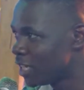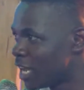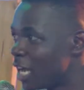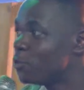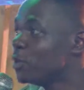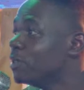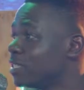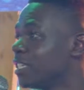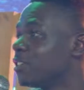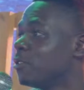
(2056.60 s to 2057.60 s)
And we
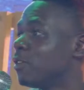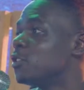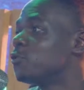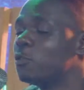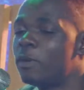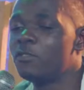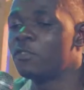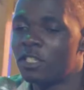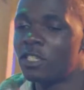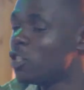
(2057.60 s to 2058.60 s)
mistake deliverance for
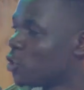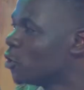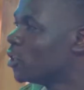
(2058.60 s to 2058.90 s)
manifestation